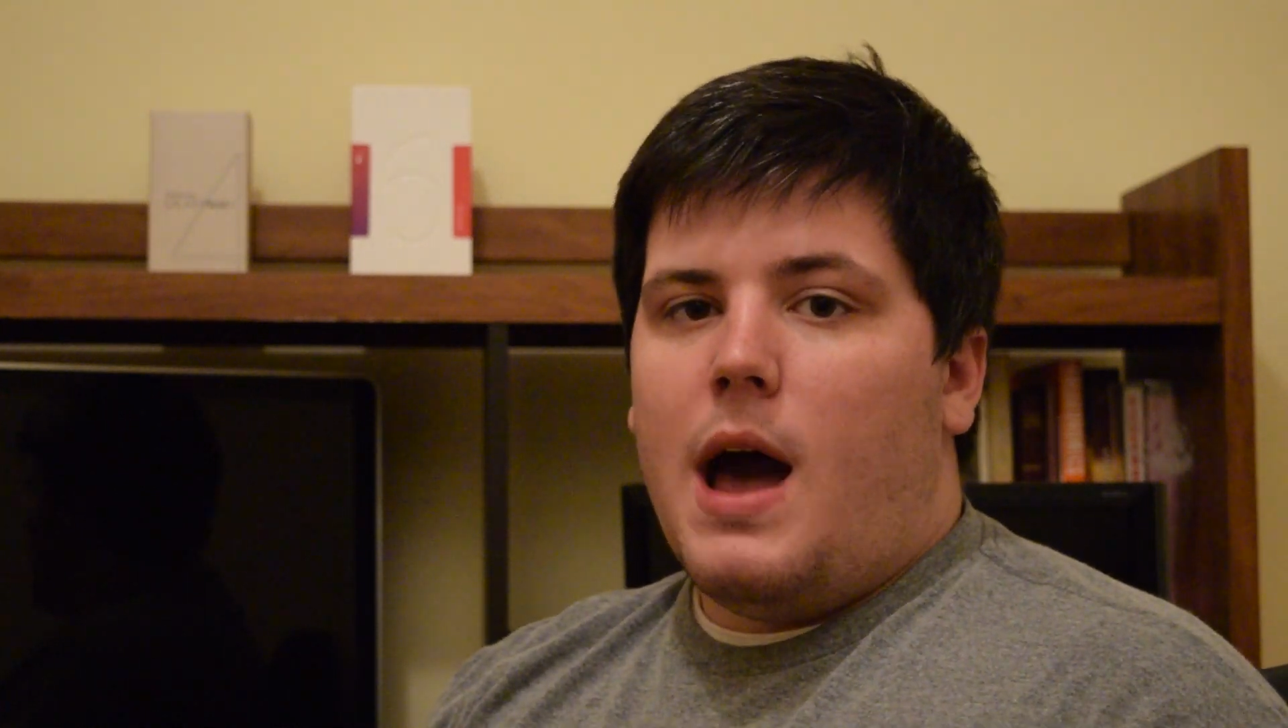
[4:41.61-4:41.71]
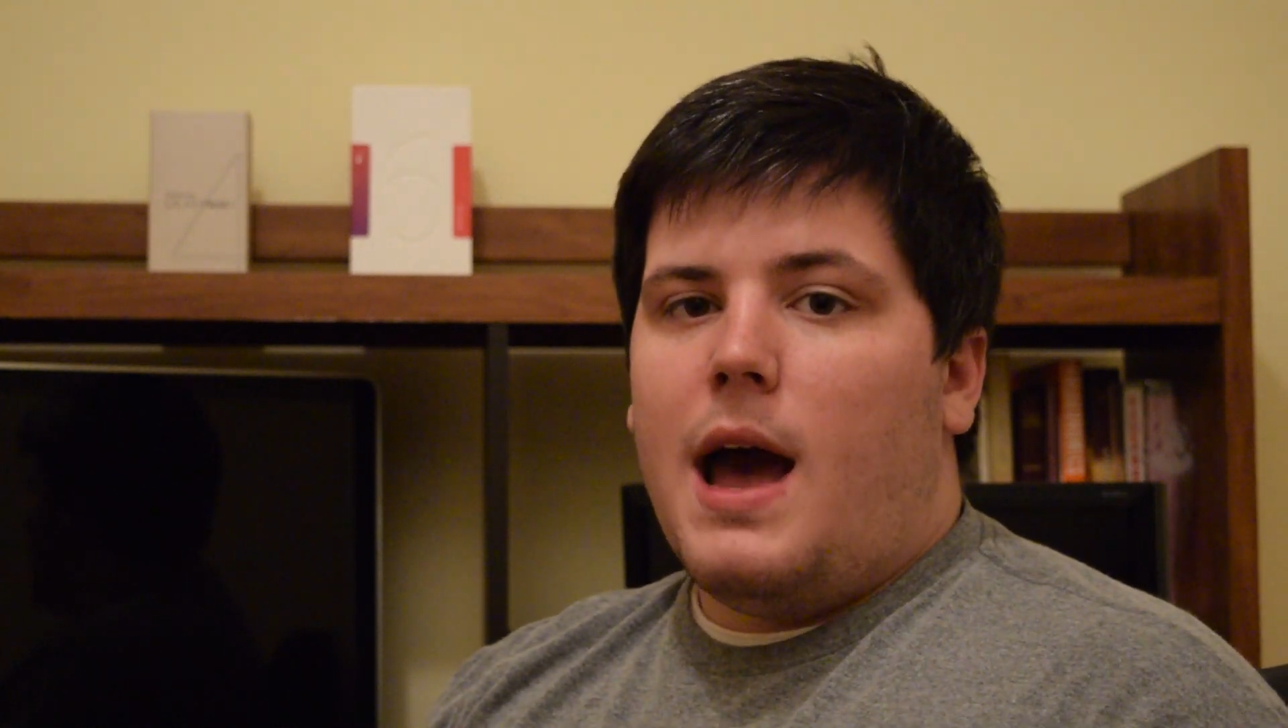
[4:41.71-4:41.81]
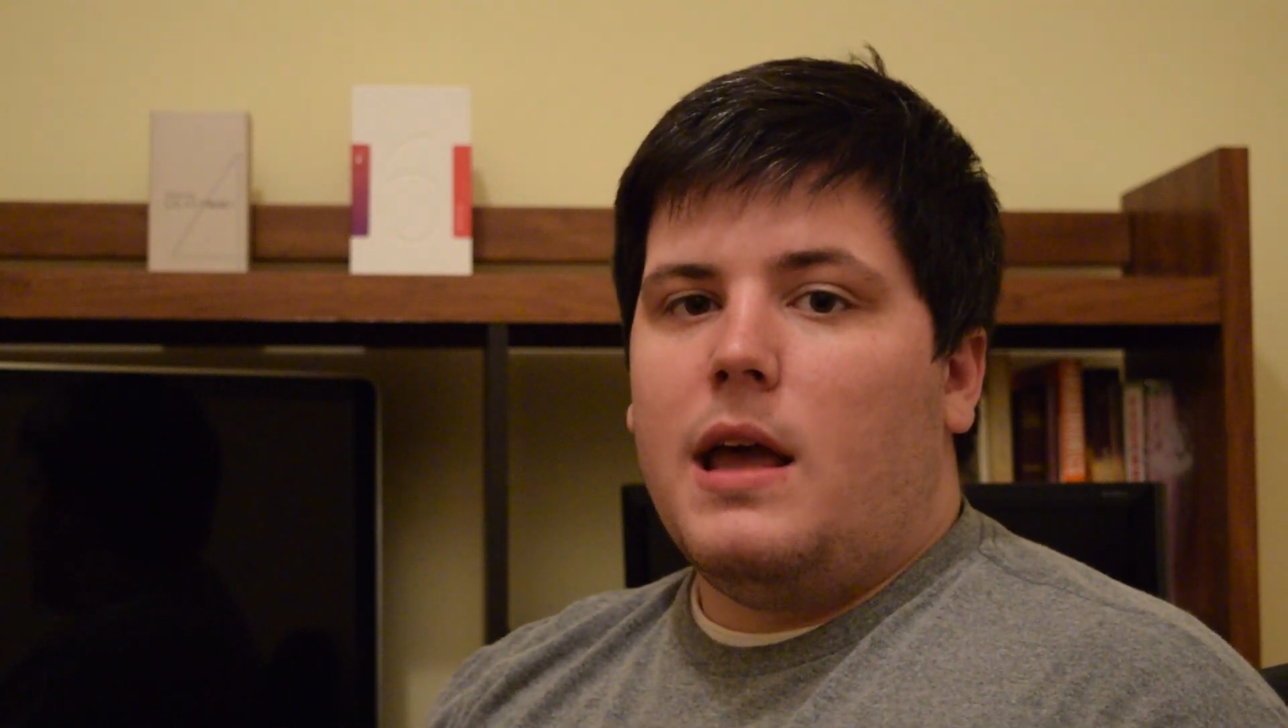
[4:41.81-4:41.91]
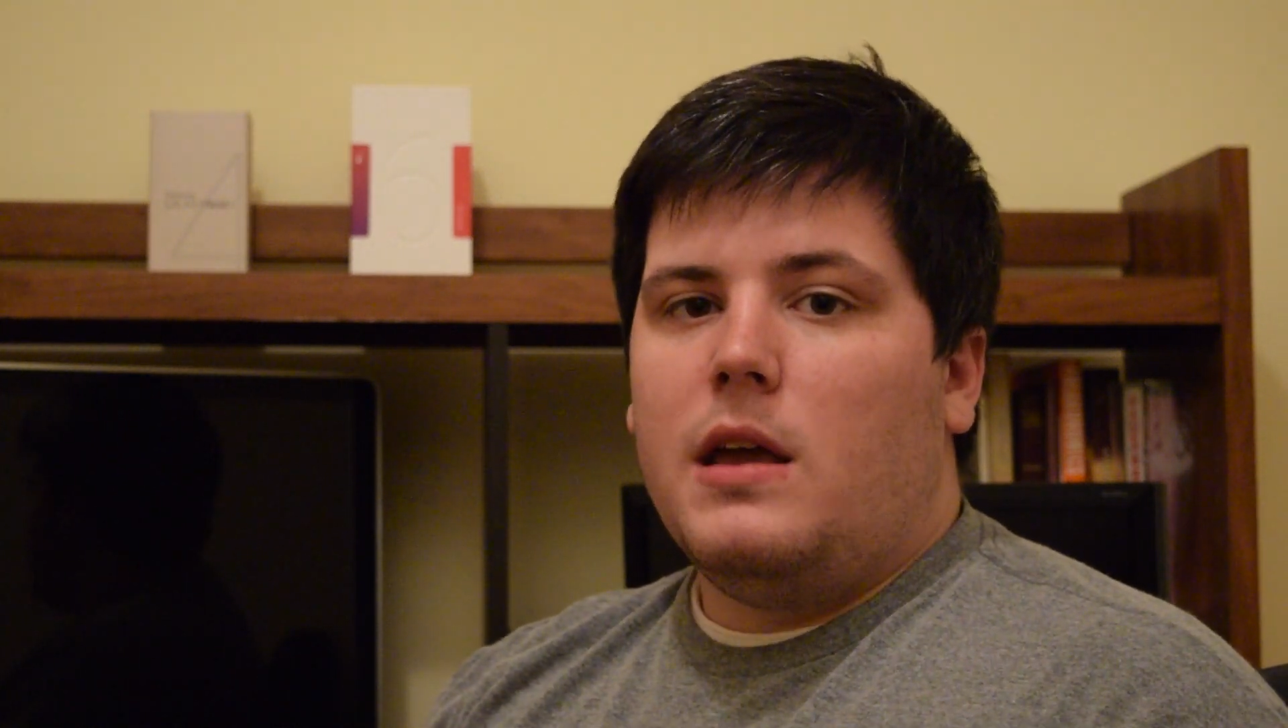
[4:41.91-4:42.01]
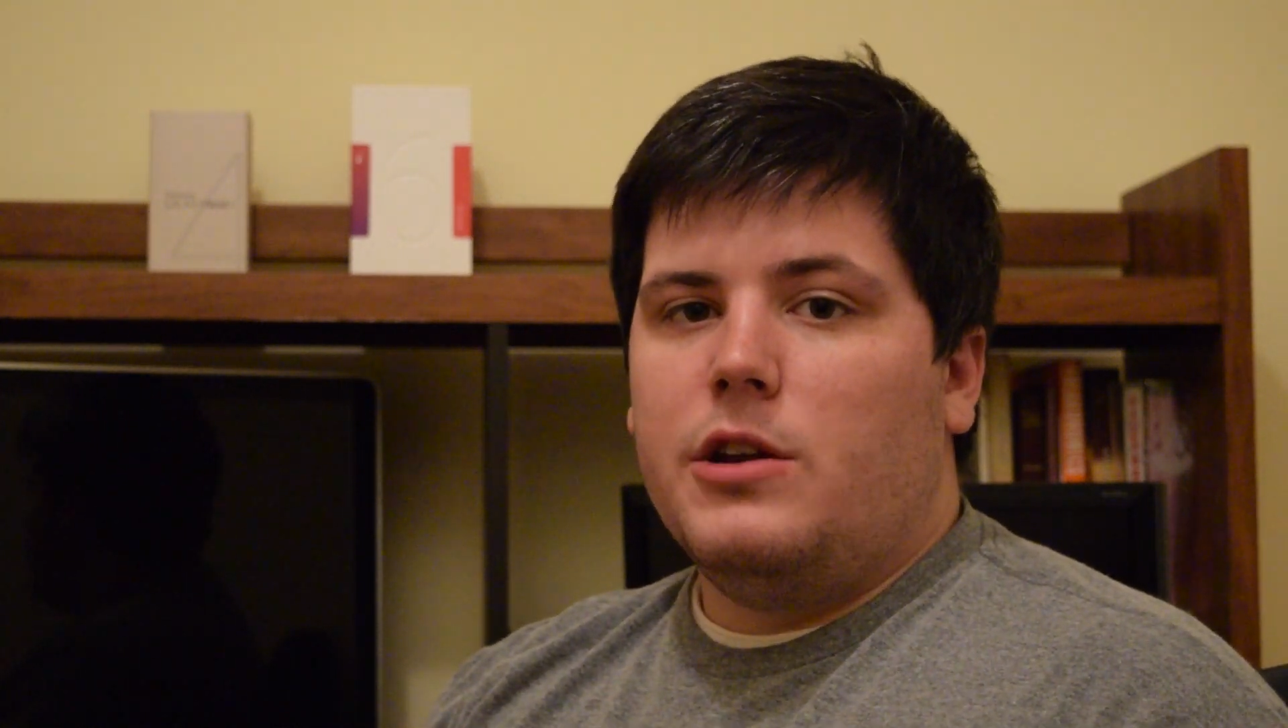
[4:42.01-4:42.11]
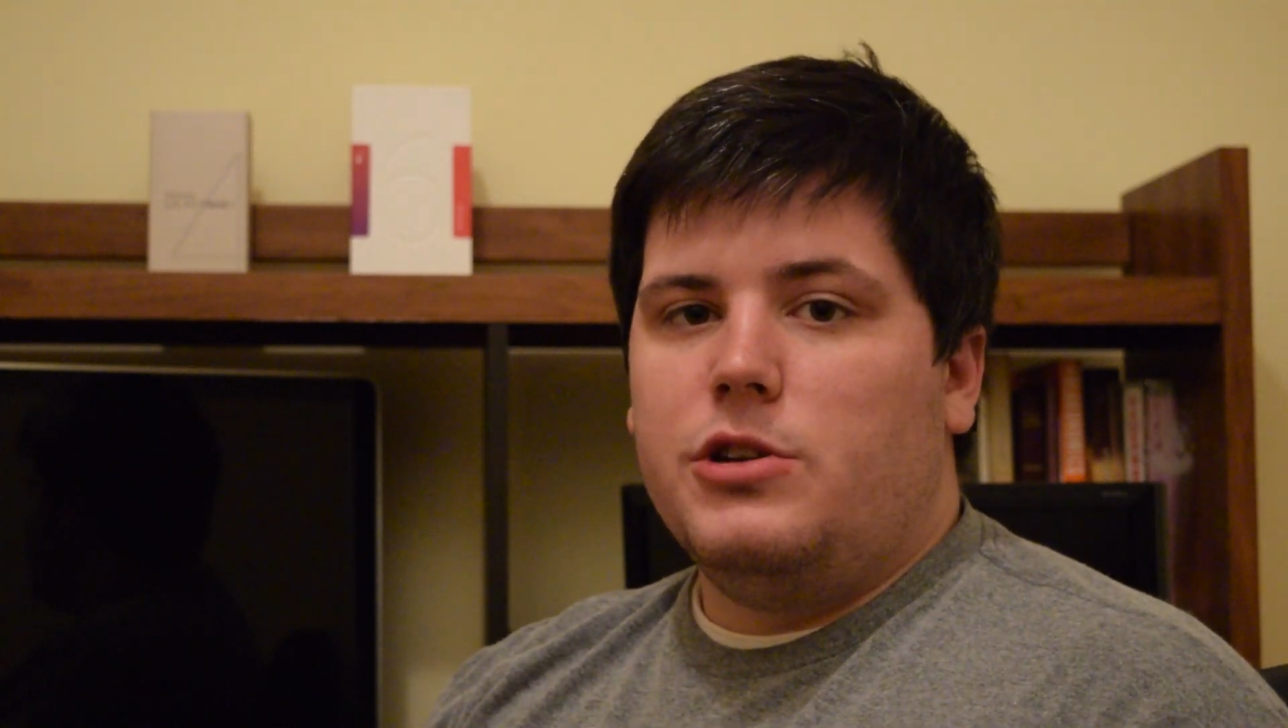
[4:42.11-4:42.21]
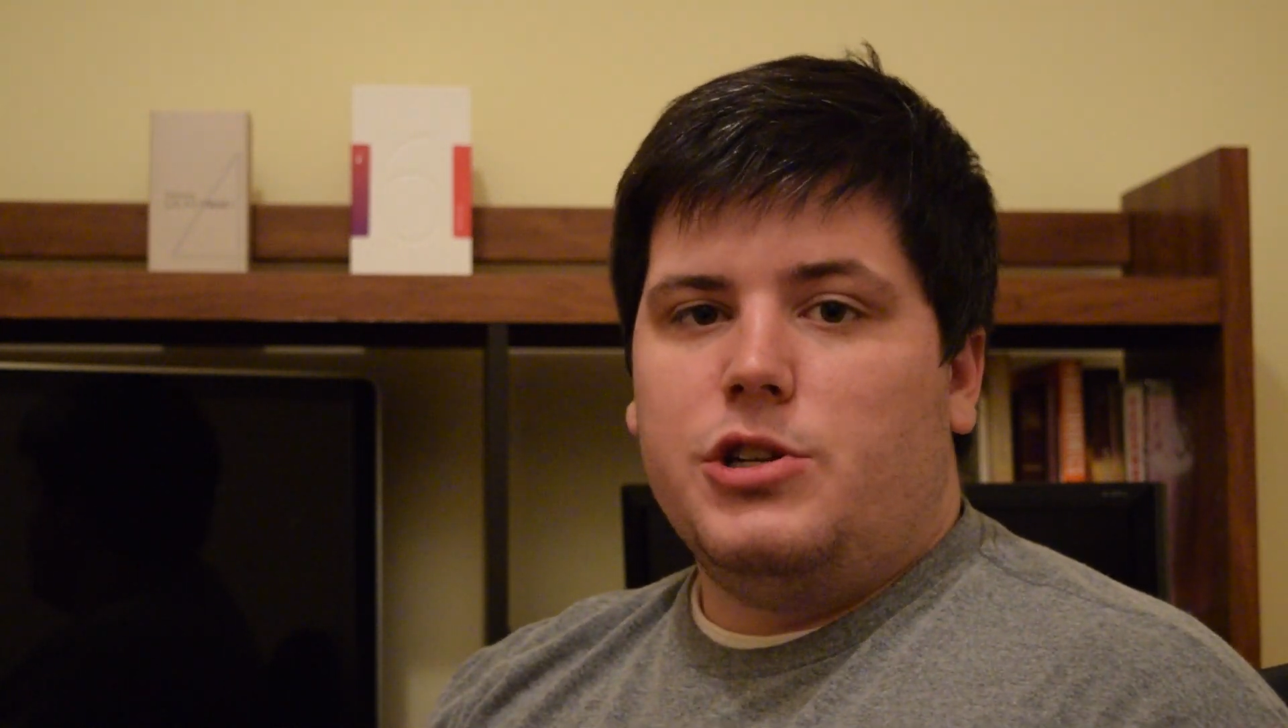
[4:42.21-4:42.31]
I can